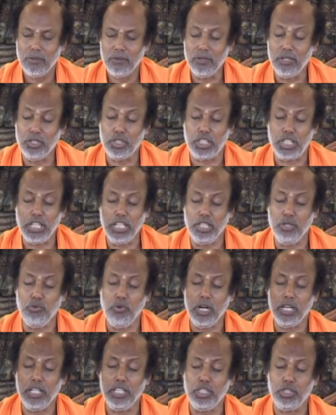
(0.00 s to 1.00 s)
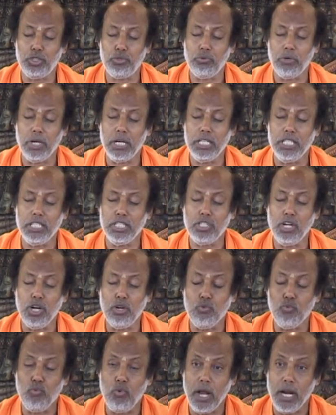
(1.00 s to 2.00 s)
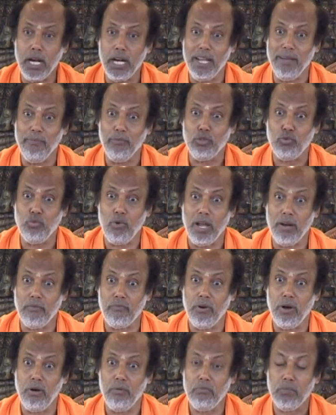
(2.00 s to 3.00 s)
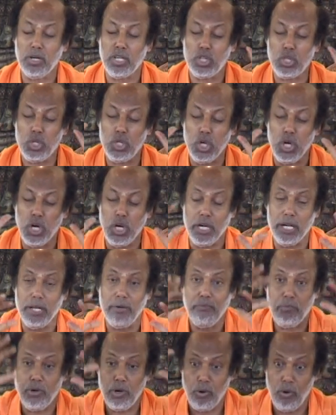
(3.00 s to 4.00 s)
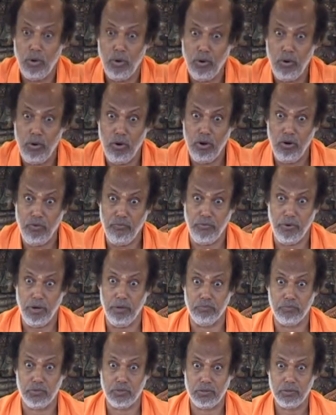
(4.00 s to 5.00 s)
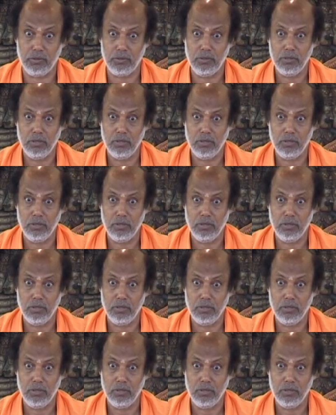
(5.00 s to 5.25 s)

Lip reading: When you say the word Ishvara, it is not one name with one form, but the name for all forms.